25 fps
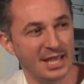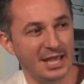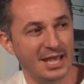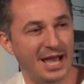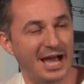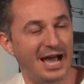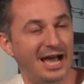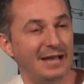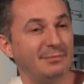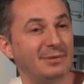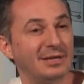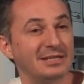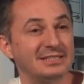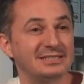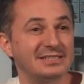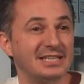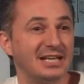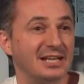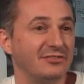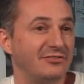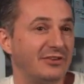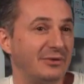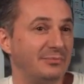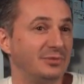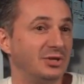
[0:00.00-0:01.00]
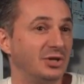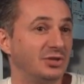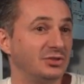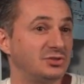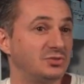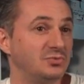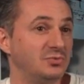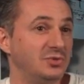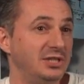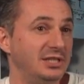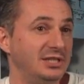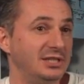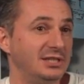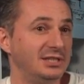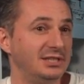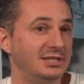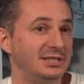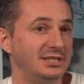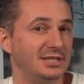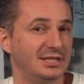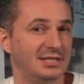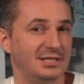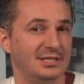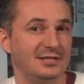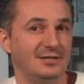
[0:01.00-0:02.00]
I myself, I'm not really
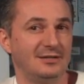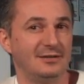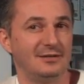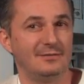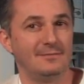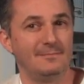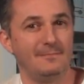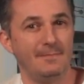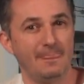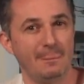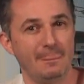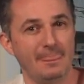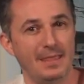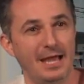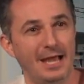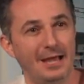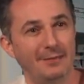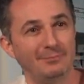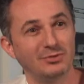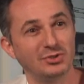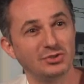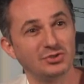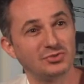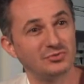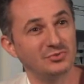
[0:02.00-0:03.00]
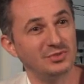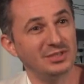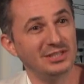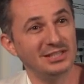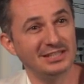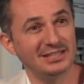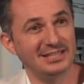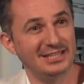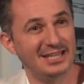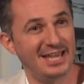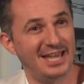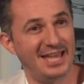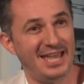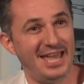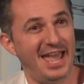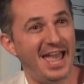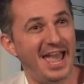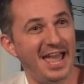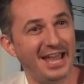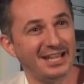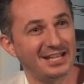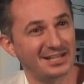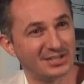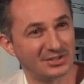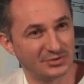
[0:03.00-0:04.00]
a
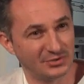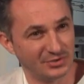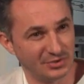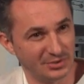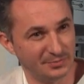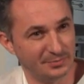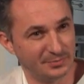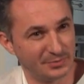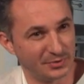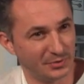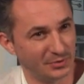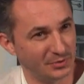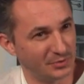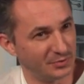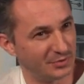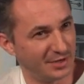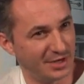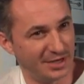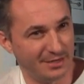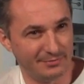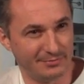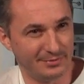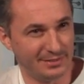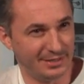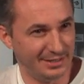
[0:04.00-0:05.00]
hacker or a programmer.